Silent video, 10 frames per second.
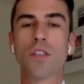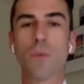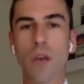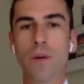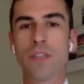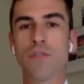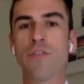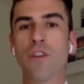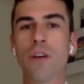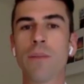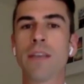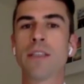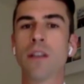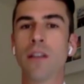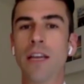So we always refer to him
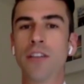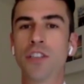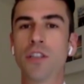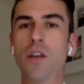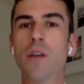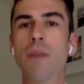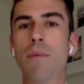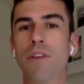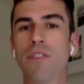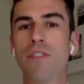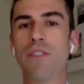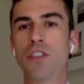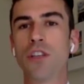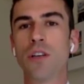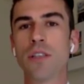as an alleged member of the
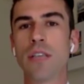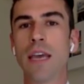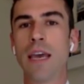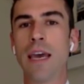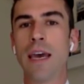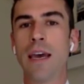Hells Angels.